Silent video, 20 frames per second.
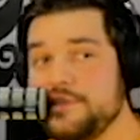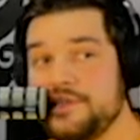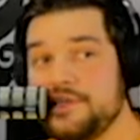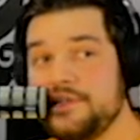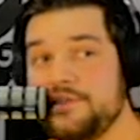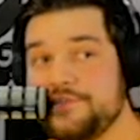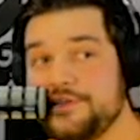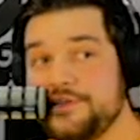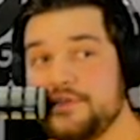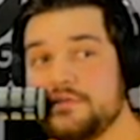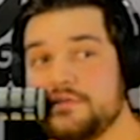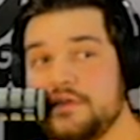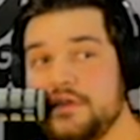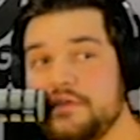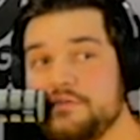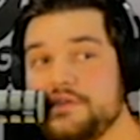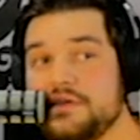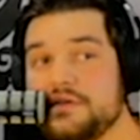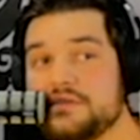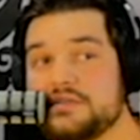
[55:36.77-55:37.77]
everything at
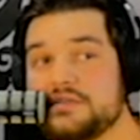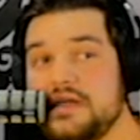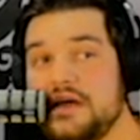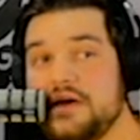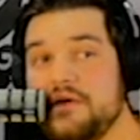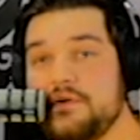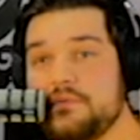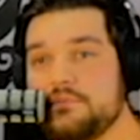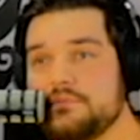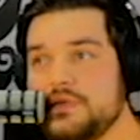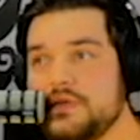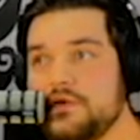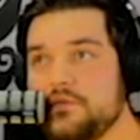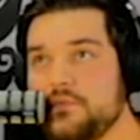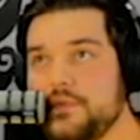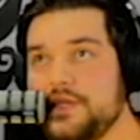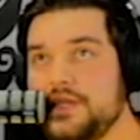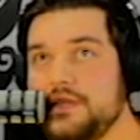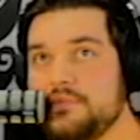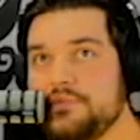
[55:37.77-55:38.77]
LVO. LVO is now
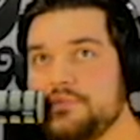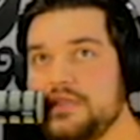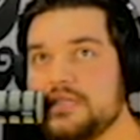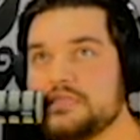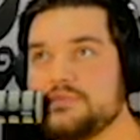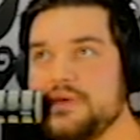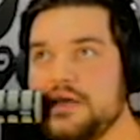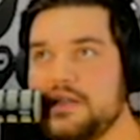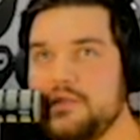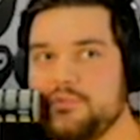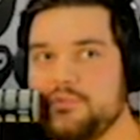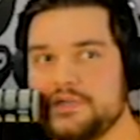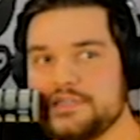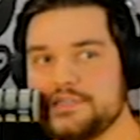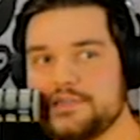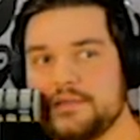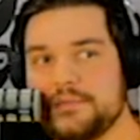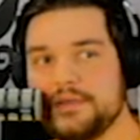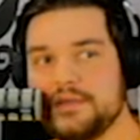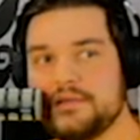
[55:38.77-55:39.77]
a winning plus battle
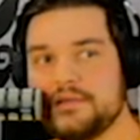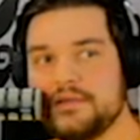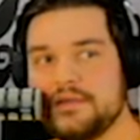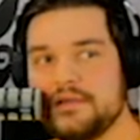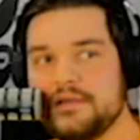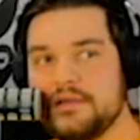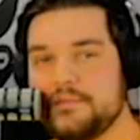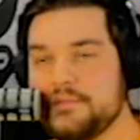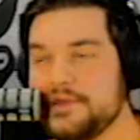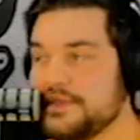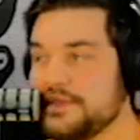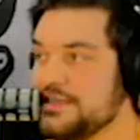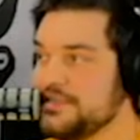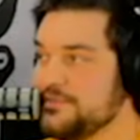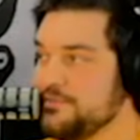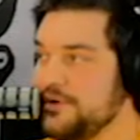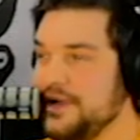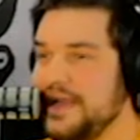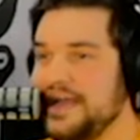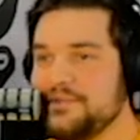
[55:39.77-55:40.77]
point tournament.
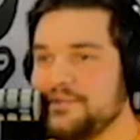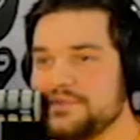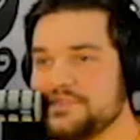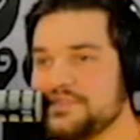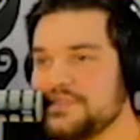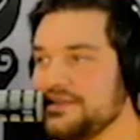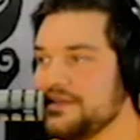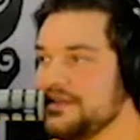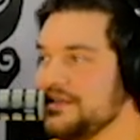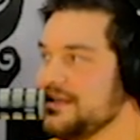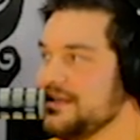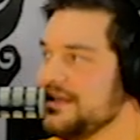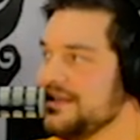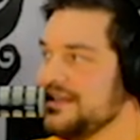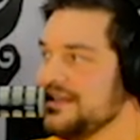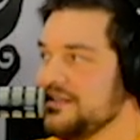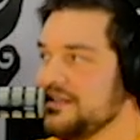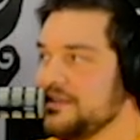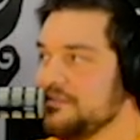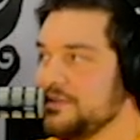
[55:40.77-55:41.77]
Because Brad was
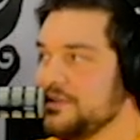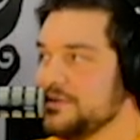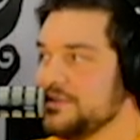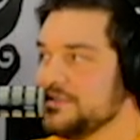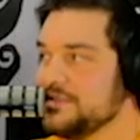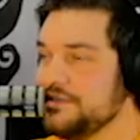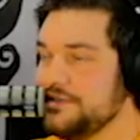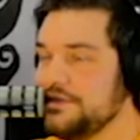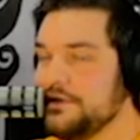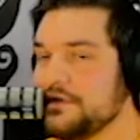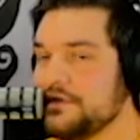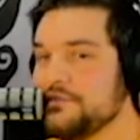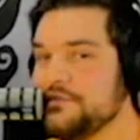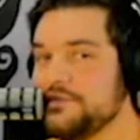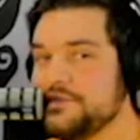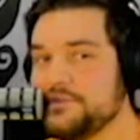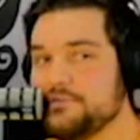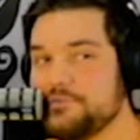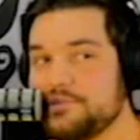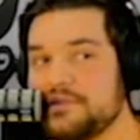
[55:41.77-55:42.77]
the most
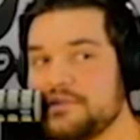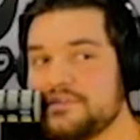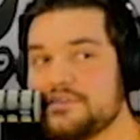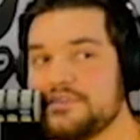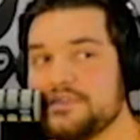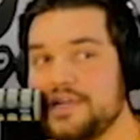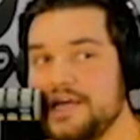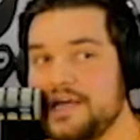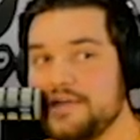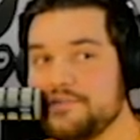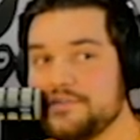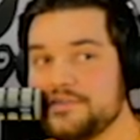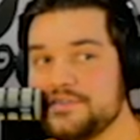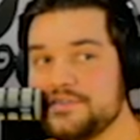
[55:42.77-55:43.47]
nervous person I